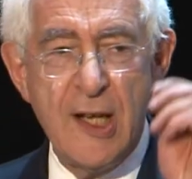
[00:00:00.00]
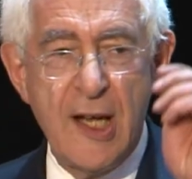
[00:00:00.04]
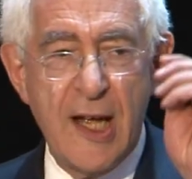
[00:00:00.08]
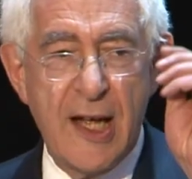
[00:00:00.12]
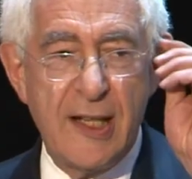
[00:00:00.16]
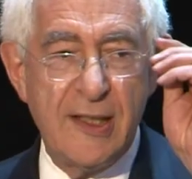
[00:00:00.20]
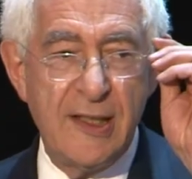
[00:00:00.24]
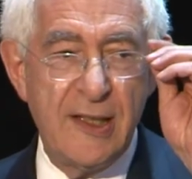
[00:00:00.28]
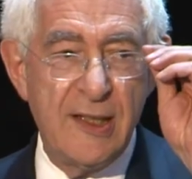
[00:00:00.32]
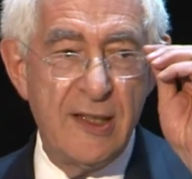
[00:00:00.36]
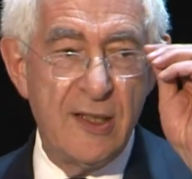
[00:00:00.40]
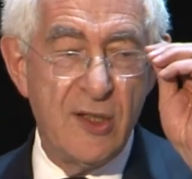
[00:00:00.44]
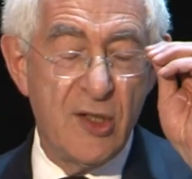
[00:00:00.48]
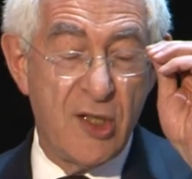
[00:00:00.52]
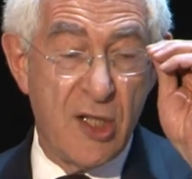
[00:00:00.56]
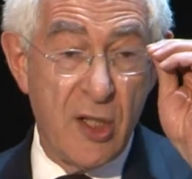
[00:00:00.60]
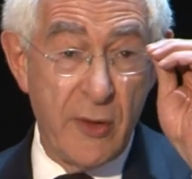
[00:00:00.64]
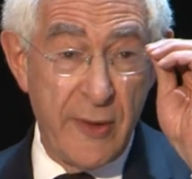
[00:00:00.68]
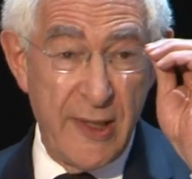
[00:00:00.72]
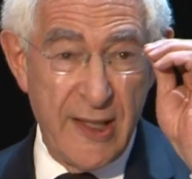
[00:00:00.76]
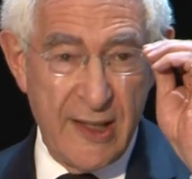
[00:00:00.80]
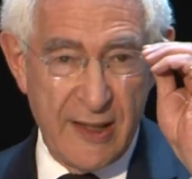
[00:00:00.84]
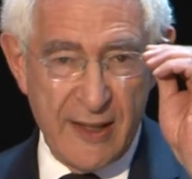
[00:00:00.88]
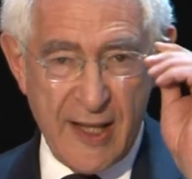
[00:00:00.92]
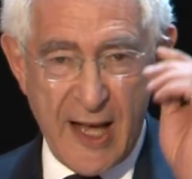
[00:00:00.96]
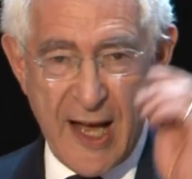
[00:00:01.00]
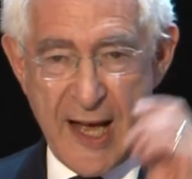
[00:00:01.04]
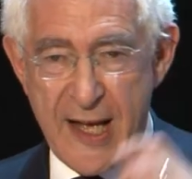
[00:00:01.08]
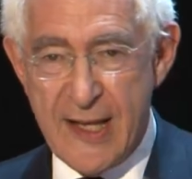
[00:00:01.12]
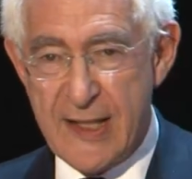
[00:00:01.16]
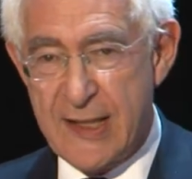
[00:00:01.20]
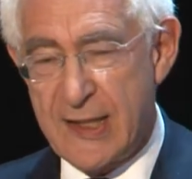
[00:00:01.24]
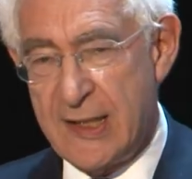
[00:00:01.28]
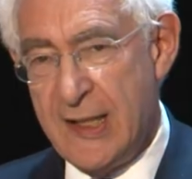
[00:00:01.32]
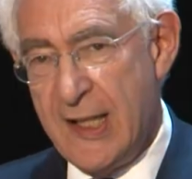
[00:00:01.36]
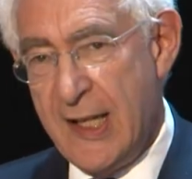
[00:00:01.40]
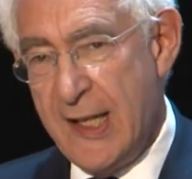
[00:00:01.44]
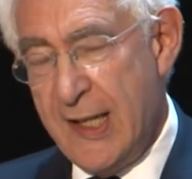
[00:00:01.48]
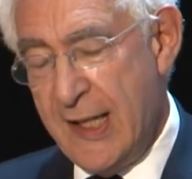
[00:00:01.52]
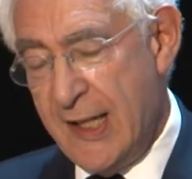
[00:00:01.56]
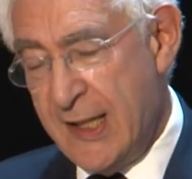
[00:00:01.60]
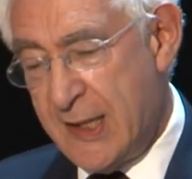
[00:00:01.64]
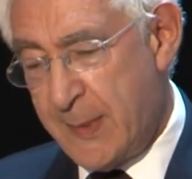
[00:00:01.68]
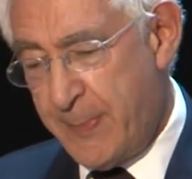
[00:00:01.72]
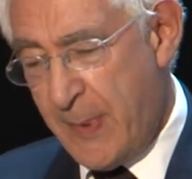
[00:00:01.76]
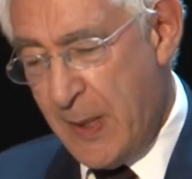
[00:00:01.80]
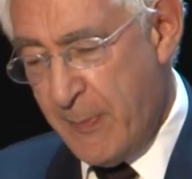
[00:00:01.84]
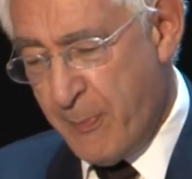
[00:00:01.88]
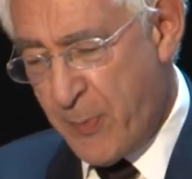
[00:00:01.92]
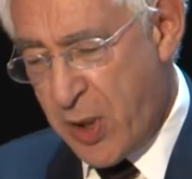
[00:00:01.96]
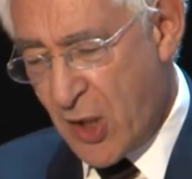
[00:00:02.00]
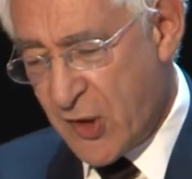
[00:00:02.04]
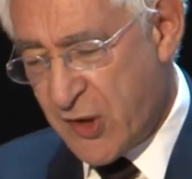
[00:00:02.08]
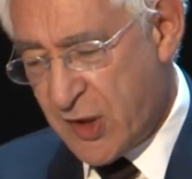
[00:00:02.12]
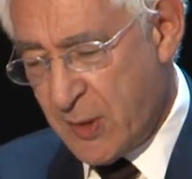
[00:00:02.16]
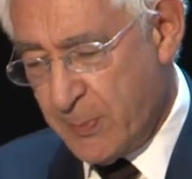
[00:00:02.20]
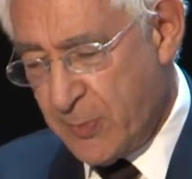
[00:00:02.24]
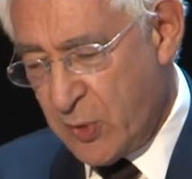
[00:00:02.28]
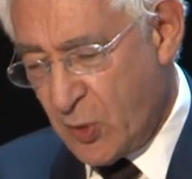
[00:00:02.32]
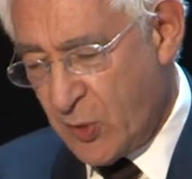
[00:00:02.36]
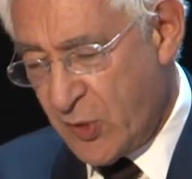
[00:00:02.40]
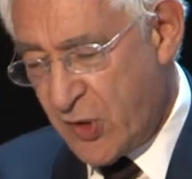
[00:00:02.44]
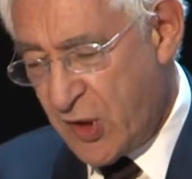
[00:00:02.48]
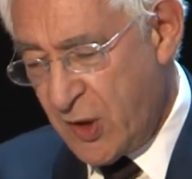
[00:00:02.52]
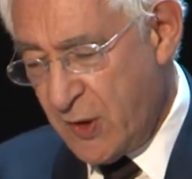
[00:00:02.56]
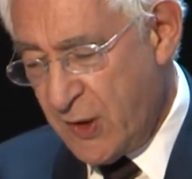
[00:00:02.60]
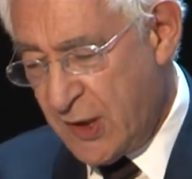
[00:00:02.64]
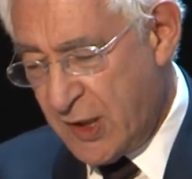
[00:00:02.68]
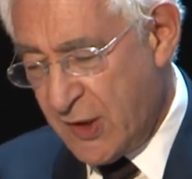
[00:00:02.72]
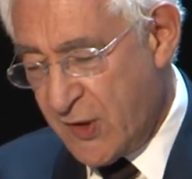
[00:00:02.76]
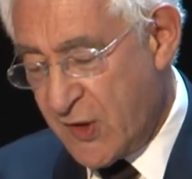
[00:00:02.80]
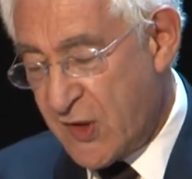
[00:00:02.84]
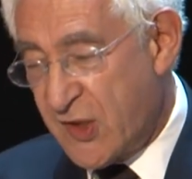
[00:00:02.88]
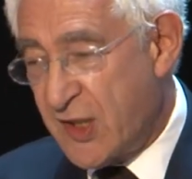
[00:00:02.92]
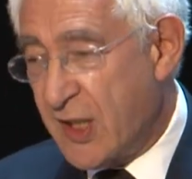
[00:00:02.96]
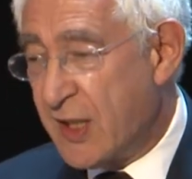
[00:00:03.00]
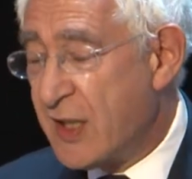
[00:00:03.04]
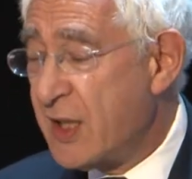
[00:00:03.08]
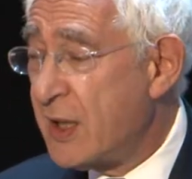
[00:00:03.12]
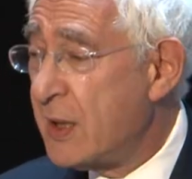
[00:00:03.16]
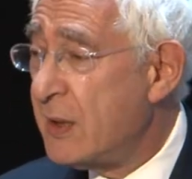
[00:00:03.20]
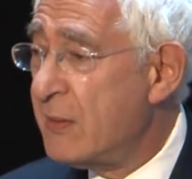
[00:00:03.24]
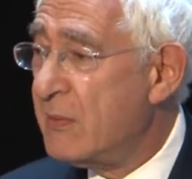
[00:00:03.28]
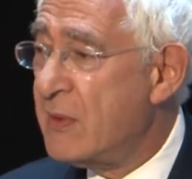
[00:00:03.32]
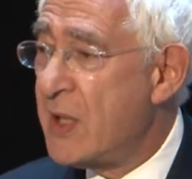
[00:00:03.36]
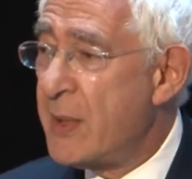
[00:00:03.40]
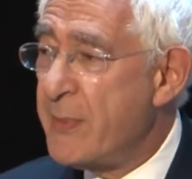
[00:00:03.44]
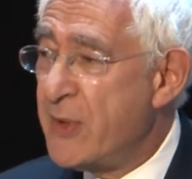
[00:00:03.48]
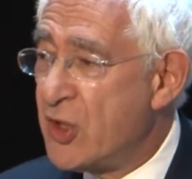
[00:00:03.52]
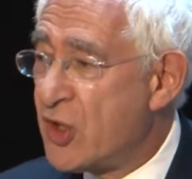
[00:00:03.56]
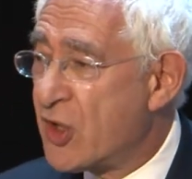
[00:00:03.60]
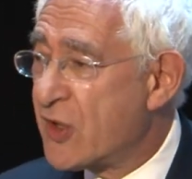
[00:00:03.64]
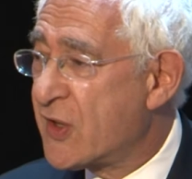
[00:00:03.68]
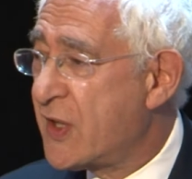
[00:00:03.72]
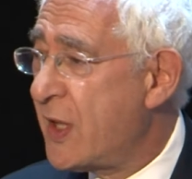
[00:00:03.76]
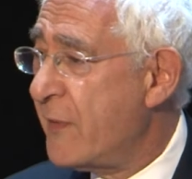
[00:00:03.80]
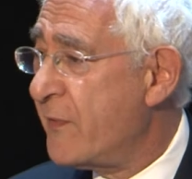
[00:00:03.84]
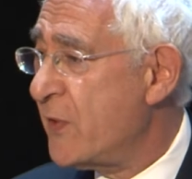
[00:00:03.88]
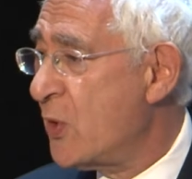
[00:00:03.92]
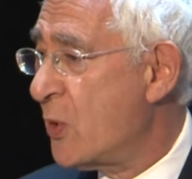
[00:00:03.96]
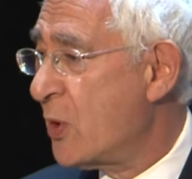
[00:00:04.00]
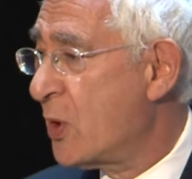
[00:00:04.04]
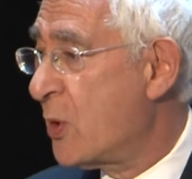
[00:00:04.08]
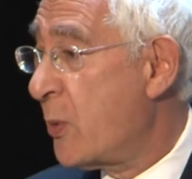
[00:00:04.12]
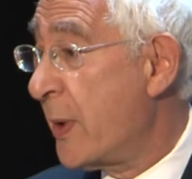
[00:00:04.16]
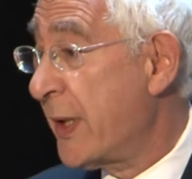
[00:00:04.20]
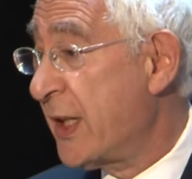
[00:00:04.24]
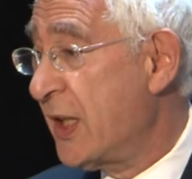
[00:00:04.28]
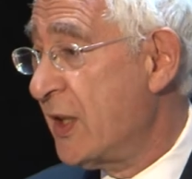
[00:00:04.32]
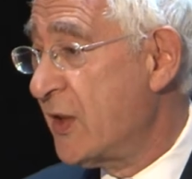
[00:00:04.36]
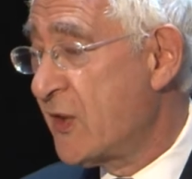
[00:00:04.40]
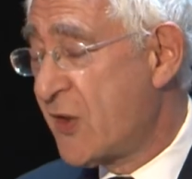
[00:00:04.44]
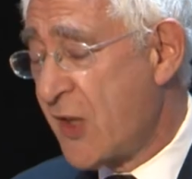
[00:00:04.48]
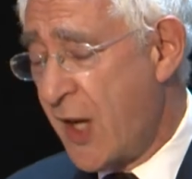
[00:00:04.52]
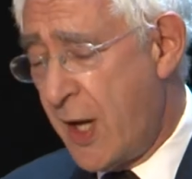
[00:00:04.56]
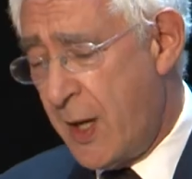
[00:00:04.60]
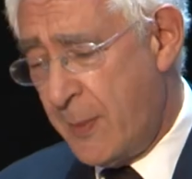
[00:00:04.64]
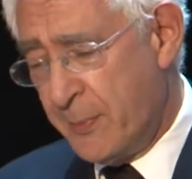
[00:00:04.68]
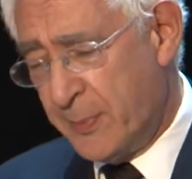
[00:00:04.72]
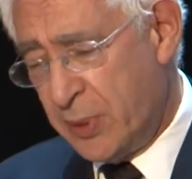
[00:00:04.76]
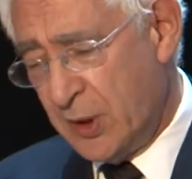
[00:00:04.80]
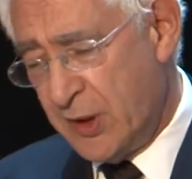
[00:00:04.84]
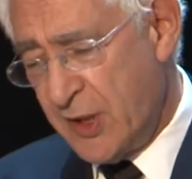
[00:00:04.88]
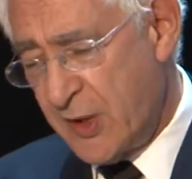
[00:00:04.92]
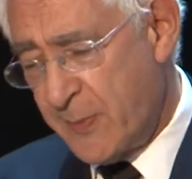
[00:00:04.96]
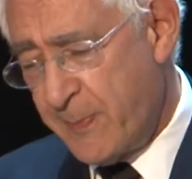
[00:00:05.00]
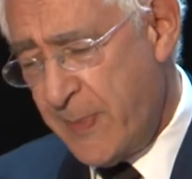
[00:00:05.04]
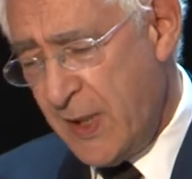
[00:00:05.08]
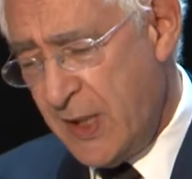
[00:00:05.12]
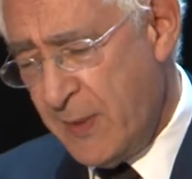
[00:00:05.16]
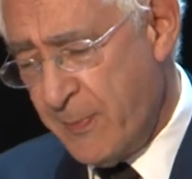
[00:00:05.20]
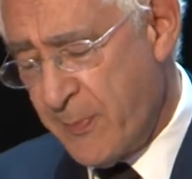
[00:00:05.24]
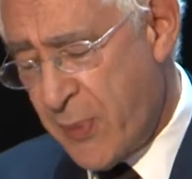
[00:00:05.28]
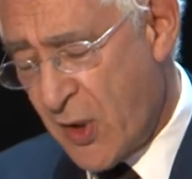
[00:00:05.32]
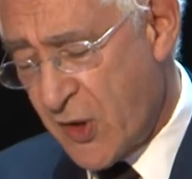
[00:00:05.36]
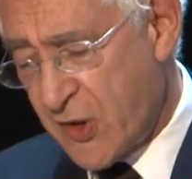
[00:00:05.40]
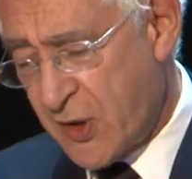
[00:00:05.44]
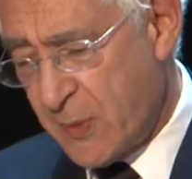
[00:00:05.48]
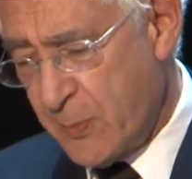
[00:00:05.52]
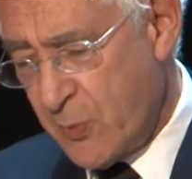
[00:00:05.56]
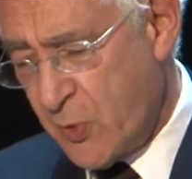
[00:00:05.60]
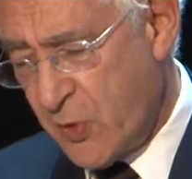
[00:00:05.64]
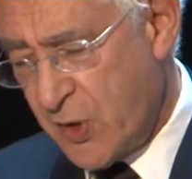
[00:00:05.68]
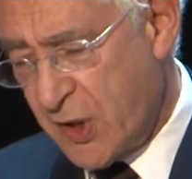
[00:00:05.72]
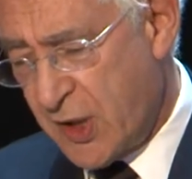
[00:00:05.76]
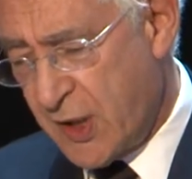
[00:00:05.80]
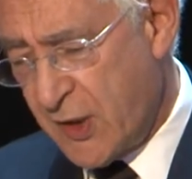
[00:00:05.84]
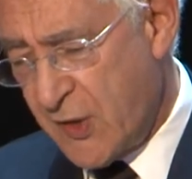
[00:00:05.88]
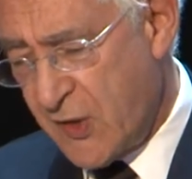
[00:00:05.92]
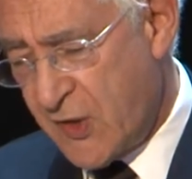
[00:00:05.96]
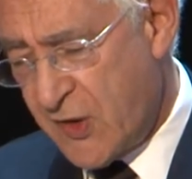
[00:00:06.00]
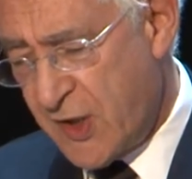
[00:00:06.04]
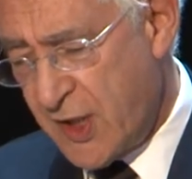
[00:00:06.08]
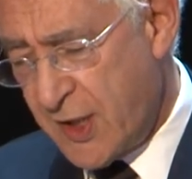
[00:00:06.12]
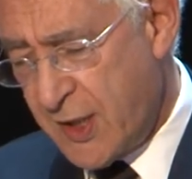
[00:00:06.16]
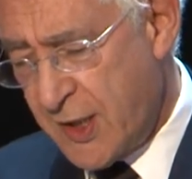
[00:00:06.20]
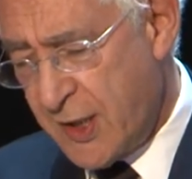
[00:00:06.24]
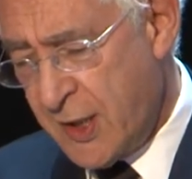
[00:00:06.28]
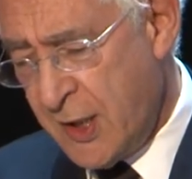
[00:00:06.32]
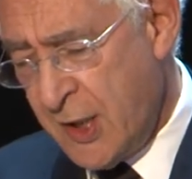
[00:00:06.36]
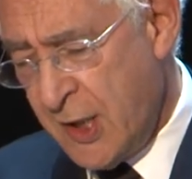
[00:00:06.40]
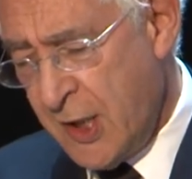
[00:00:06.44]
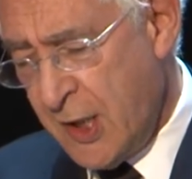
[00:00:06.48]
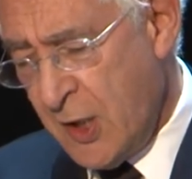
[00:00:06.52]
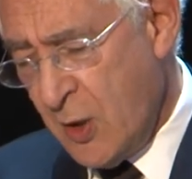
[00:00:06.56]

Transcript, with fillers: And in doing that, it's been possible to consider, and let me just give you a quick example, it's been possible to consider